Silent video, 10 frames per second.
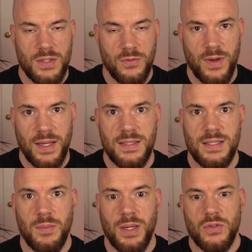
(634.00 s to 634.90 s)
a
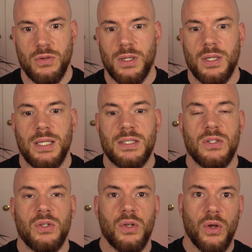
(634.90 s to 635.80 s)
vanity metric.
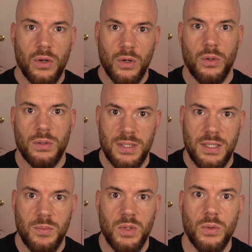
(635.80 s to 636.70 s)
It's not going to
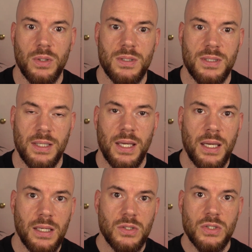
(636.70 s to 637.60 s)
keep the audience
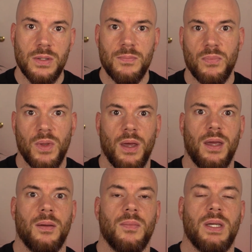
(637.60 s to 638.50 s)
engaged.
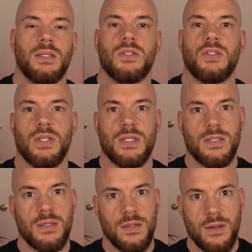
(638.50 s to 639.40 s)

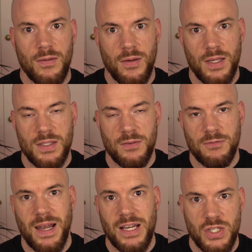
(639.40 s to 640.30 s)
It's a
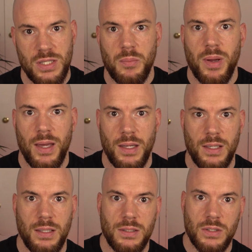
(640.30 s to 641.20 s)
flash in the pan
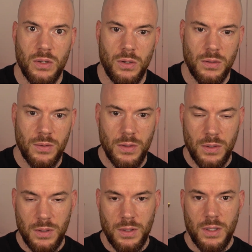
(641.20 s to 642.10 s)
and it's gone.
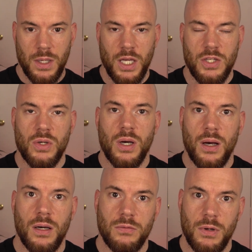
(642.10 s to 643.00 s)
And you
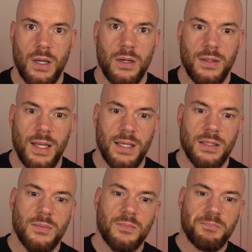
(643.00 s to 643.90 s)
can't rely on that